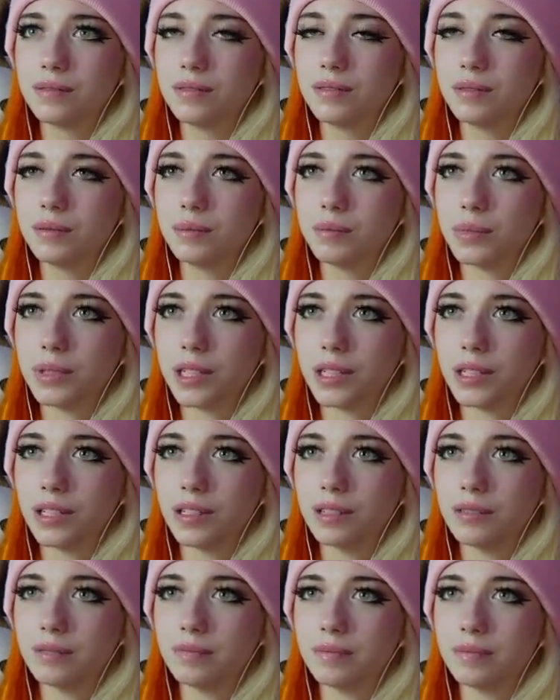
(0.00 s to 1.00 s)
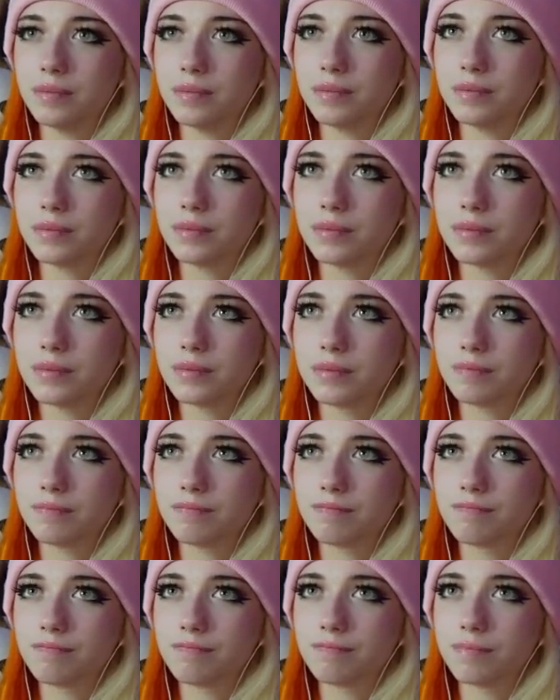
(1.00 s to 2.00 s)
but
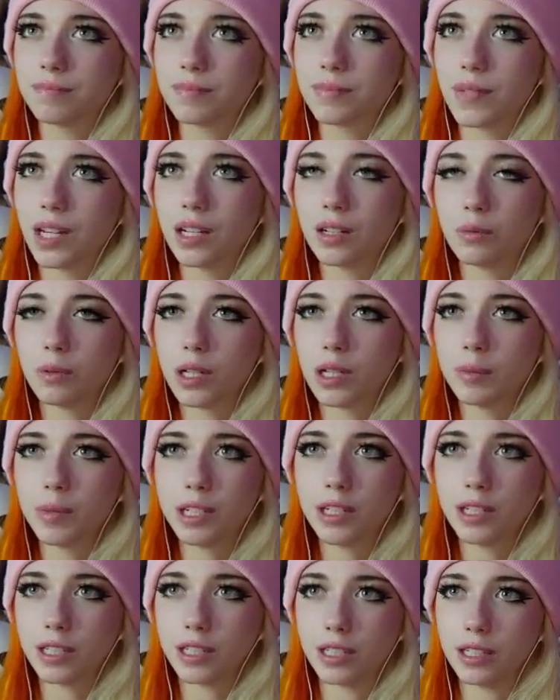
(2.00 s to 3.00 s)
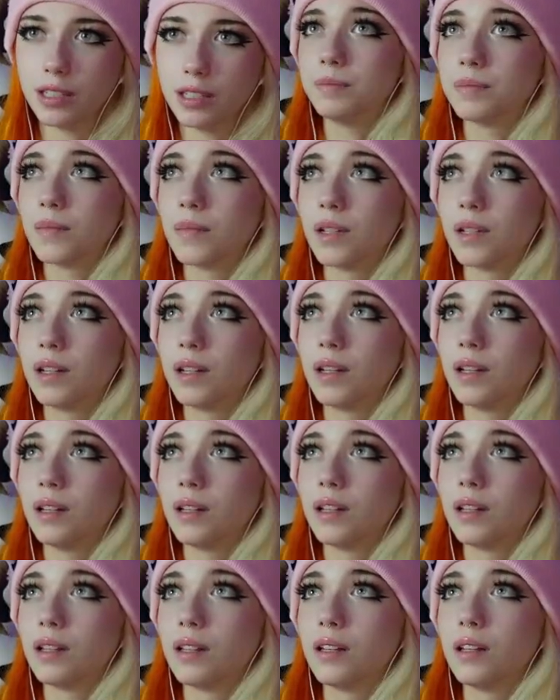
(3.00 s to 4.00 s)
I don't want a monkey.
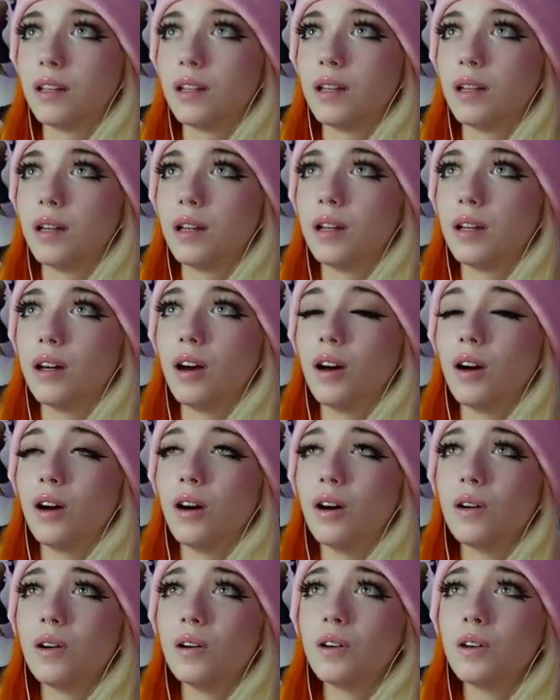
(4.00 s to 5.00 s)
Oh,